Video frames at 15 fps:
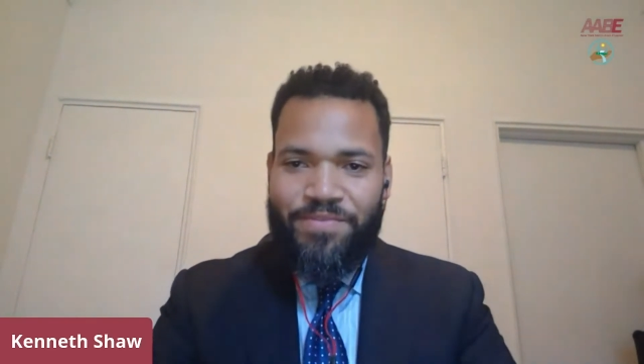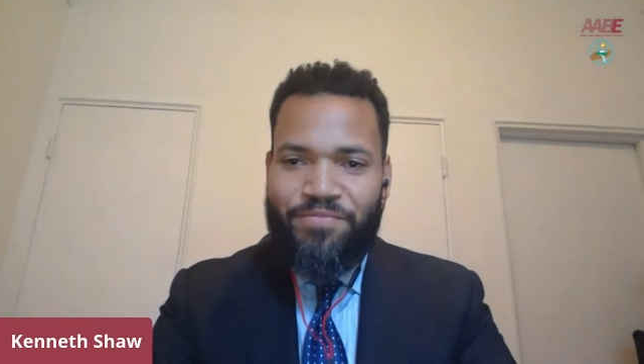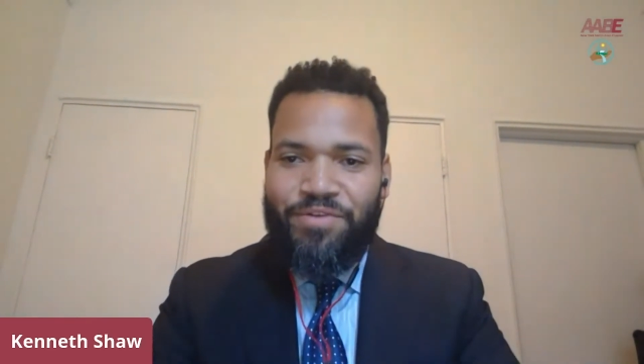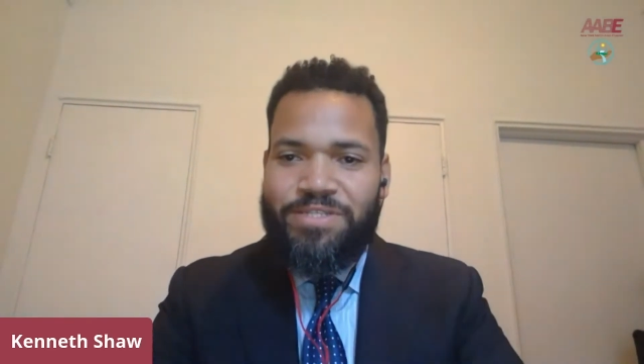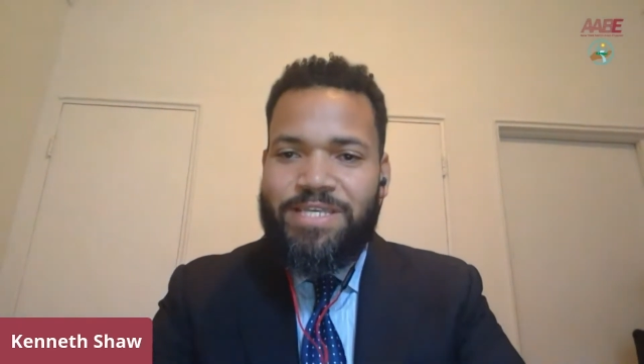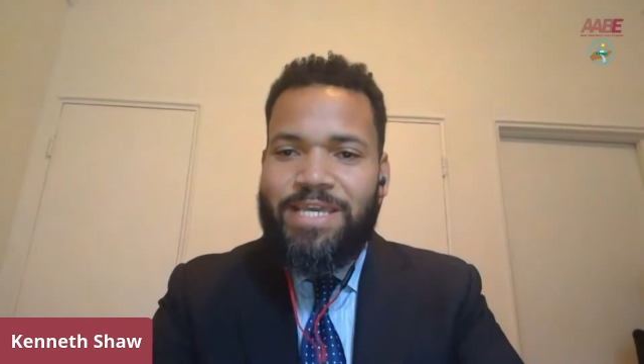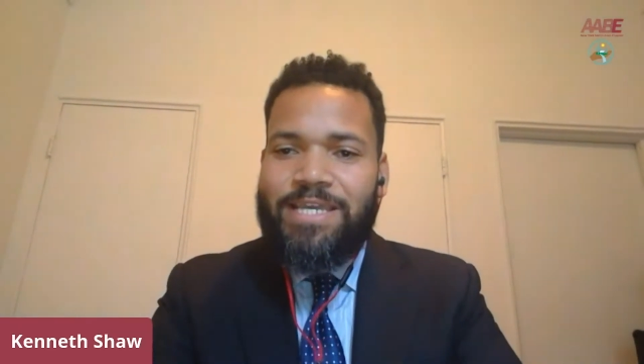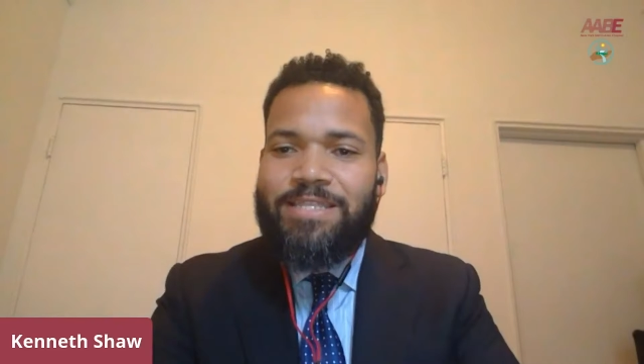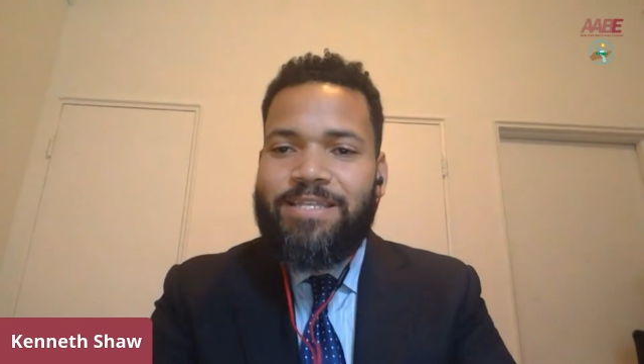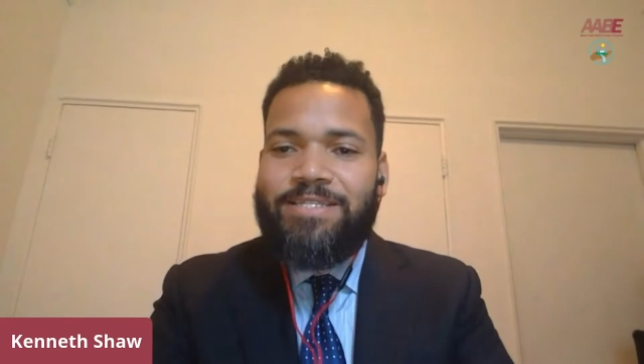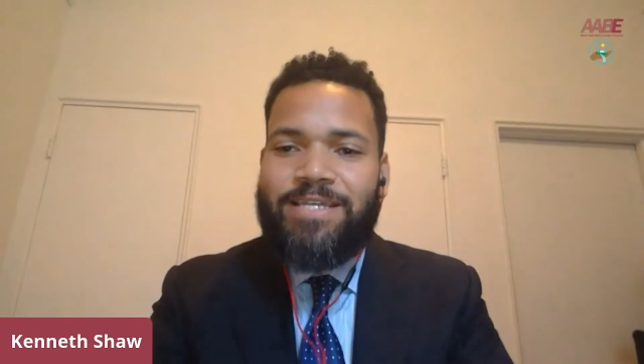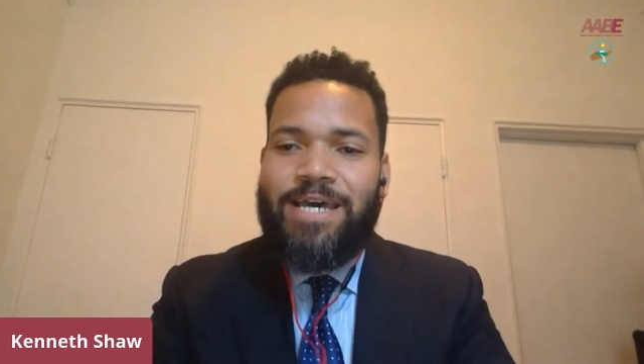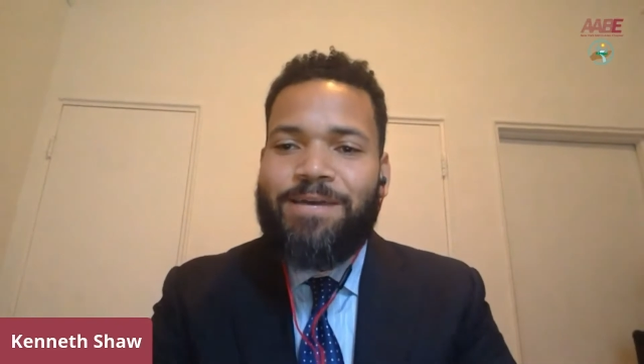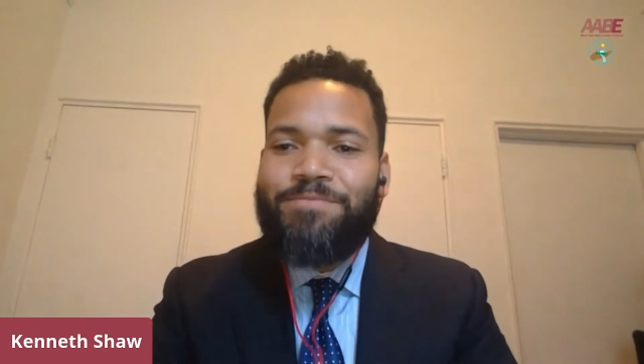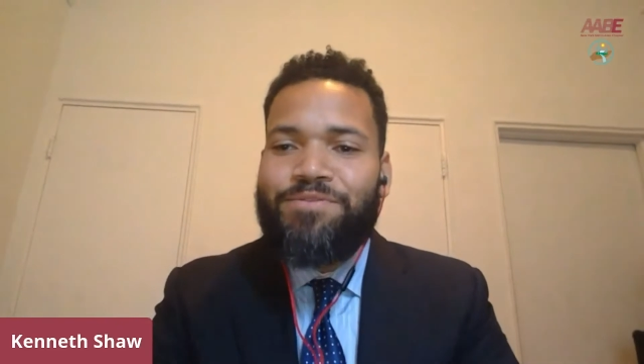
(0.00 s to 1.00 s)
for taking the
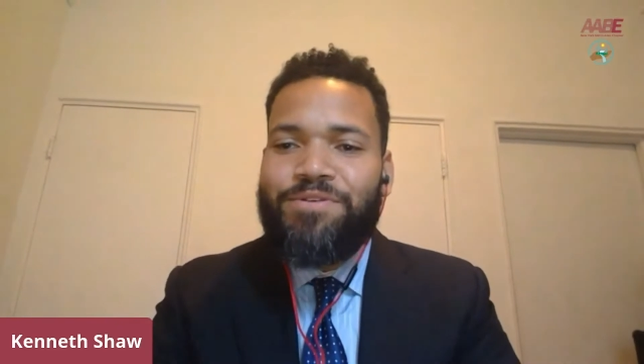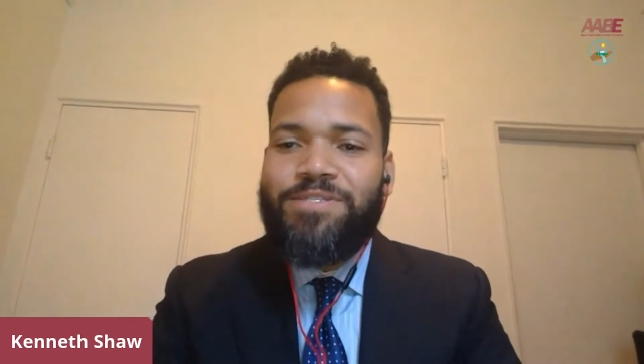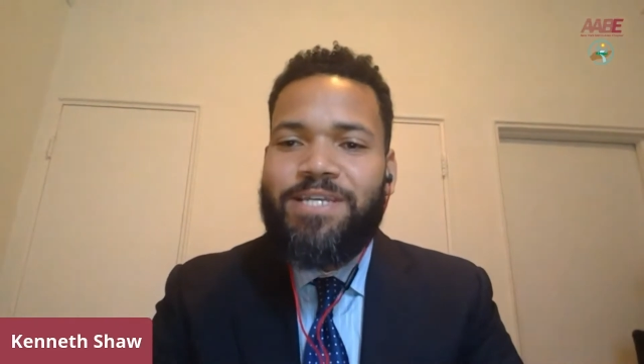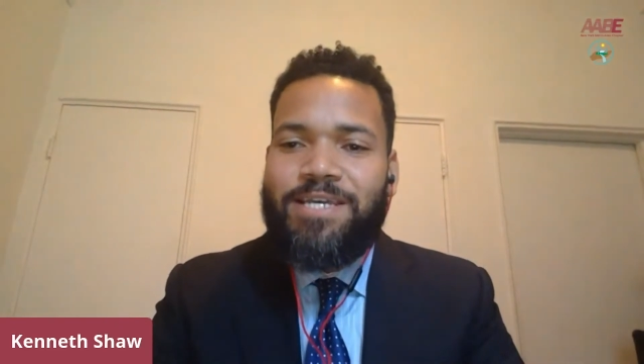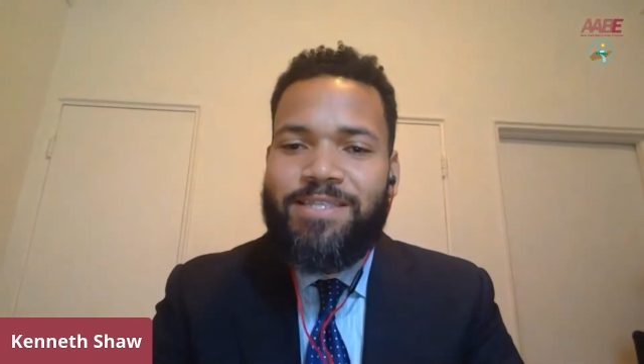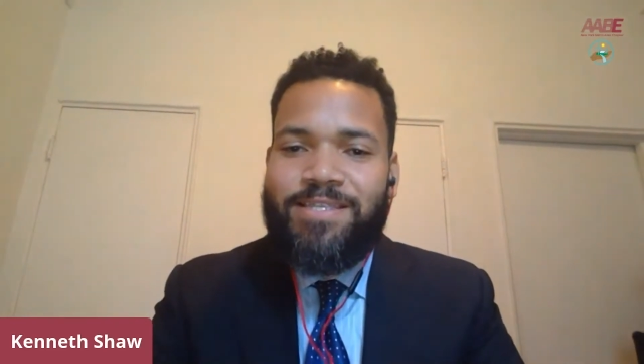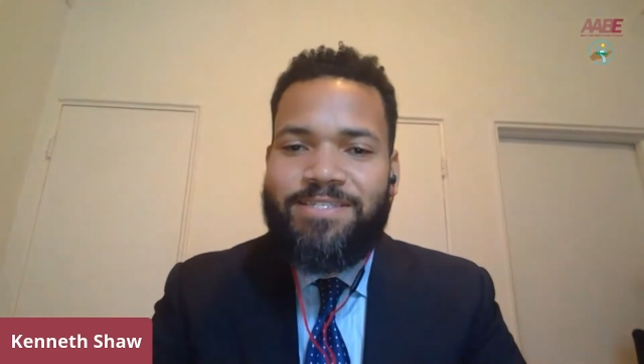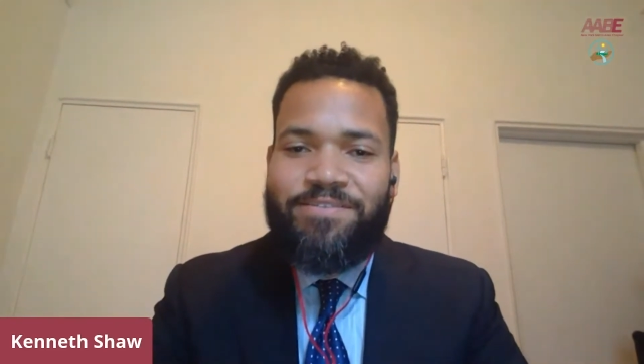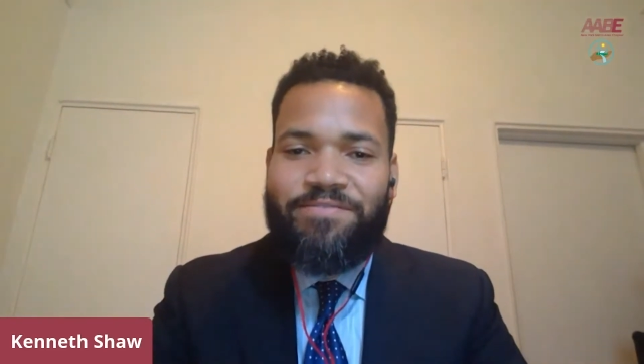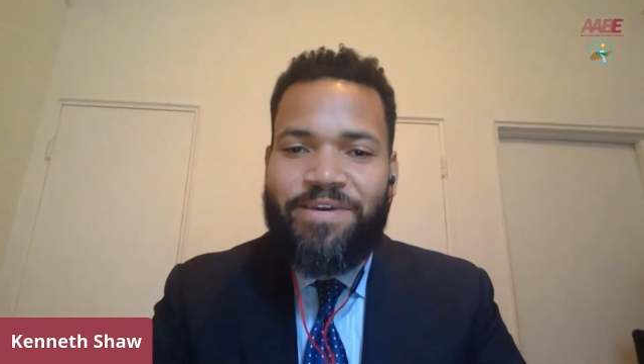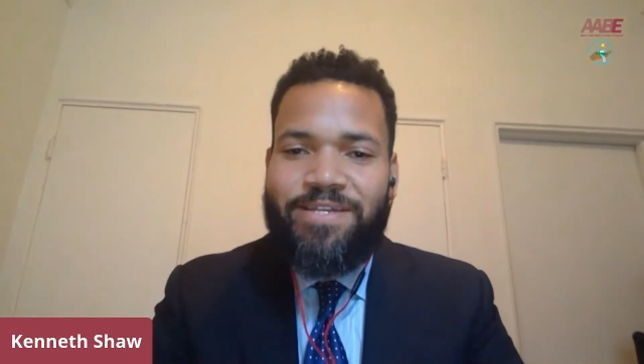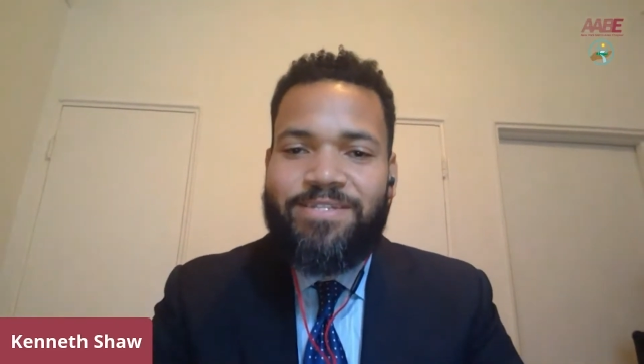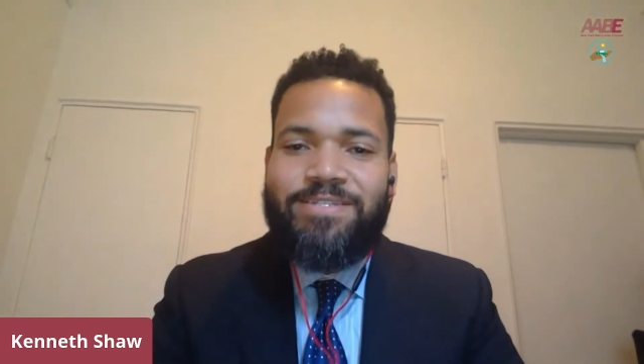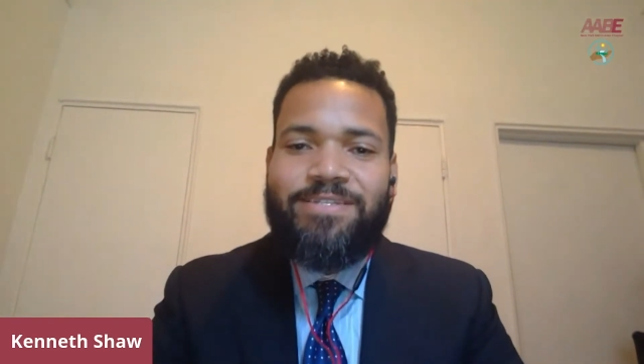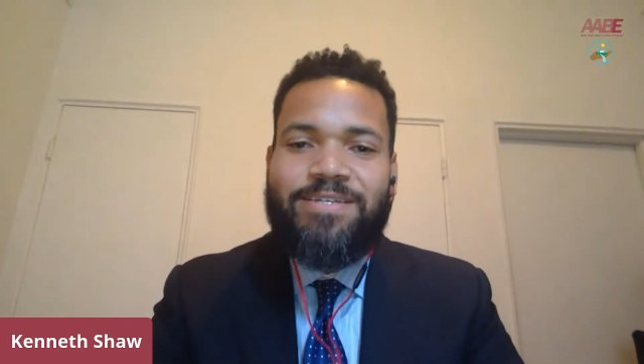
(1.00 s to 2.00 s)
time to attend this
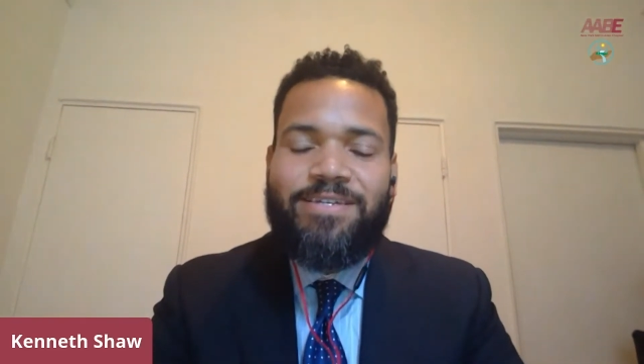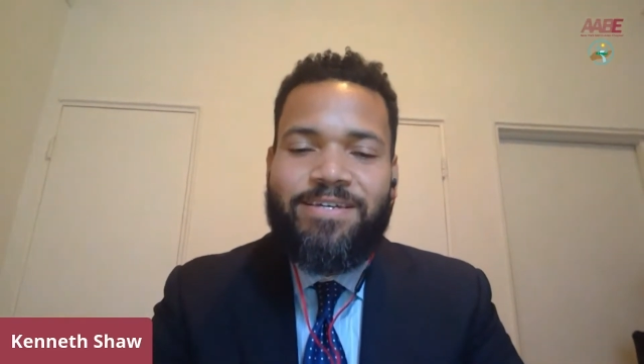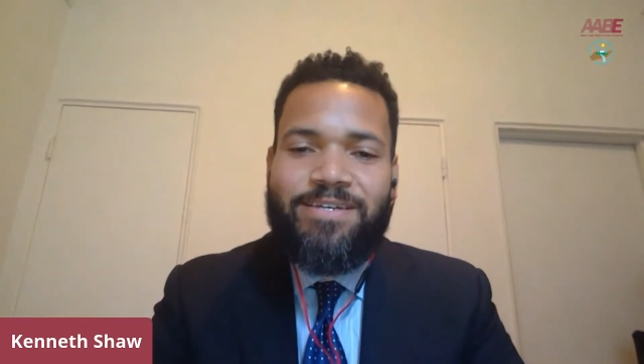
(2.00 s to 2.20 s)
event.